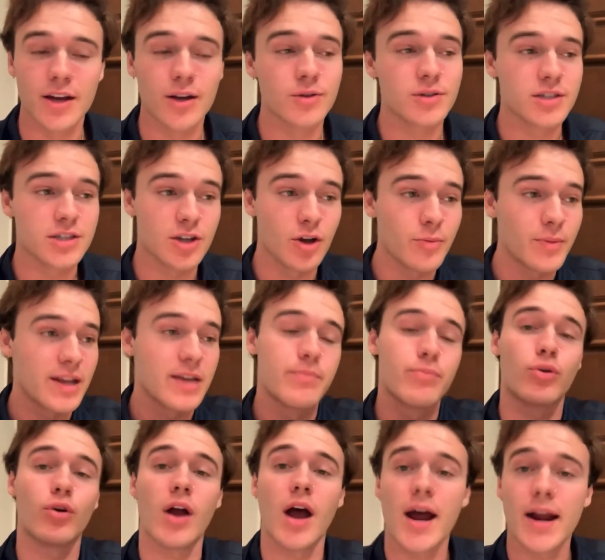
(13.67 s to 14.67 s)
So many
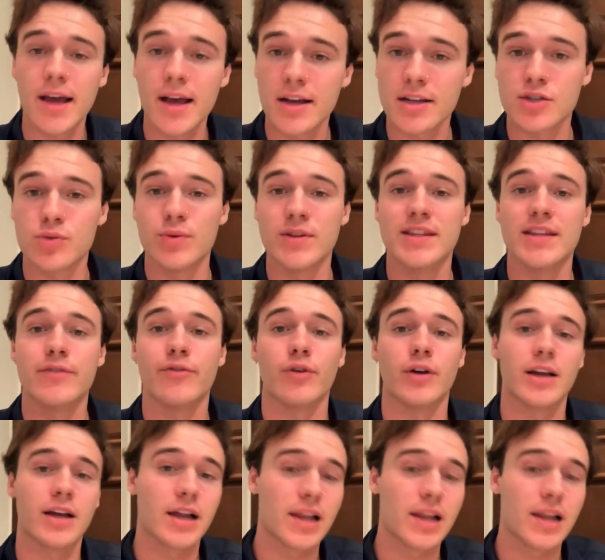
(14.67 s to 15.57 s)
products with different